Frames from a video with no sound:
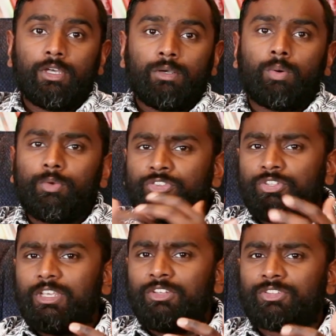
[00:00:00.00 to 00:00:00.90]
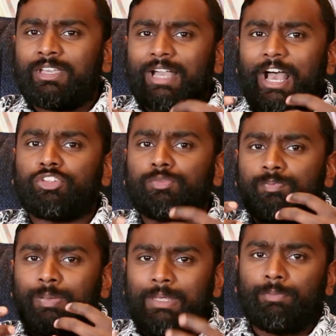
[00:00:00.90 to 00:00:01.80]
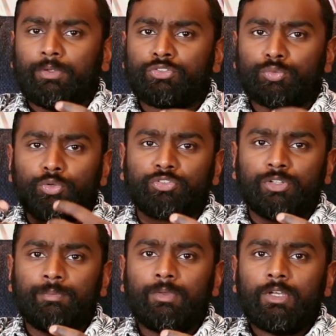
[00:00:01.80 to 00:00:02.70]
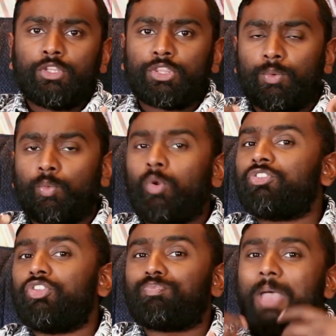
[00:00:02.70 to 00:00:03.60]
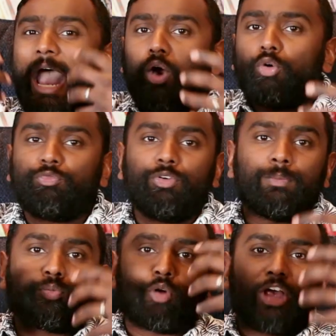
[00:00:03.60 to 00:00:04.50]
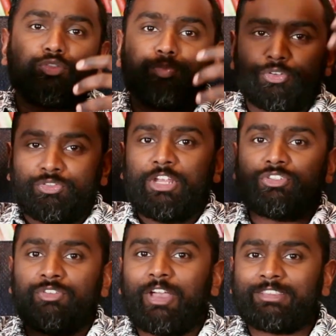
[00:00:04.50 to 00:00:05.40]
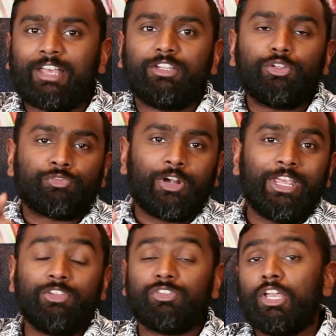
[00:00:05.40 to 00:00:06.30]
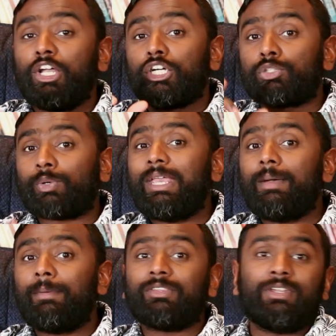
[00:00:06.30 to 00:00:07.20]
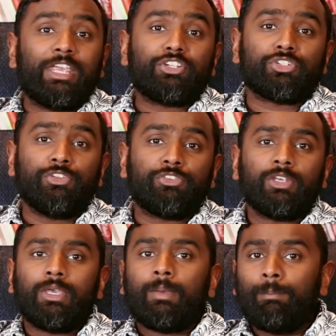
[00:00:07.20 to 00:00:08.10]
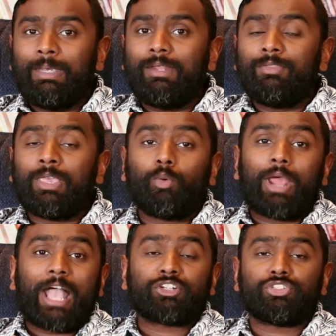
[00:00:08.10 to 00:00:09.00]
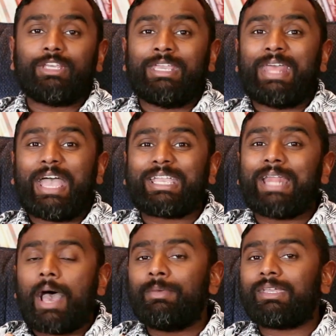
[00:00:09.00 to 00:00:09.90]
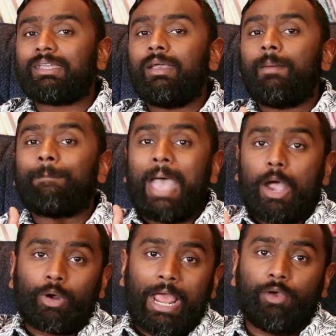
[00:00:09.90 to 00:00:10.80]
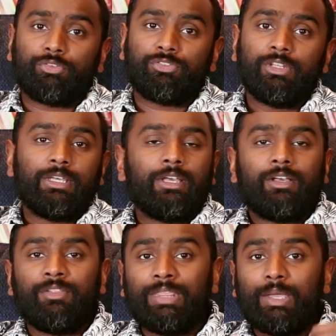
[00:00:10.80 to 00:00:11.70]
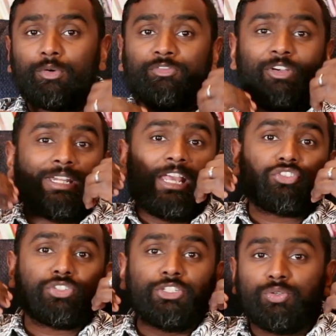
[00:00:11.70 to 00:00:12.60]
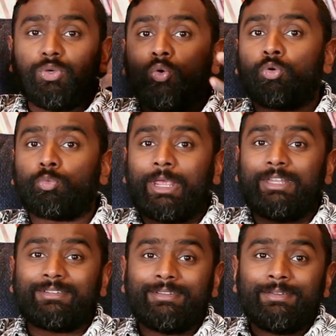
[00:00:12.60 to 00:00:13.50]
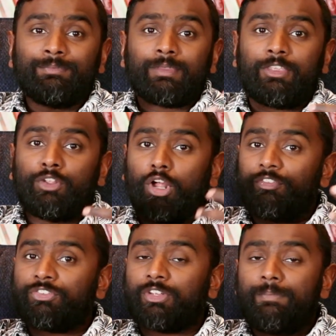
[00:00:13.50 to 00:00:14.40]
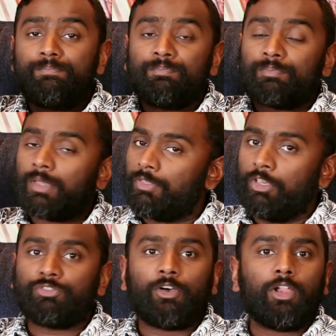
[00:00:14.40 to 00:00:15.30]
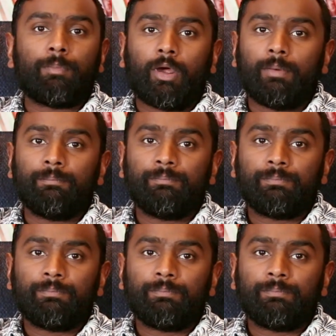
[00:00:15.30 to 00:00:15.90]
What we see is that God's people, Jerusalem, they were once this powerful and prosperous nation. In fact, that little phrase, great among the nations, mean they were actually an economic powerhouse. They were financially doing great. And then all of a sudden, things fall apart.